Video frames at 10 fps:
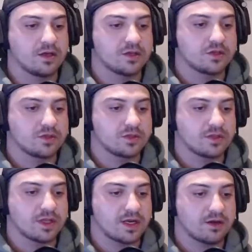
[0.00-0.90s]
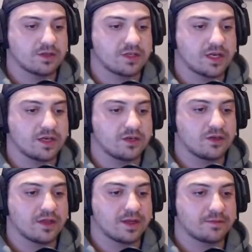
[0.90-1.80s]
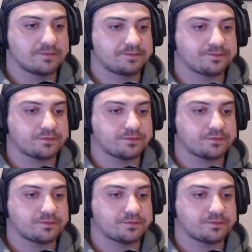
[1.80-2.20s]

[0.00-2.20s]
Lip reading: So we'll do that now. I'll show you how to do that.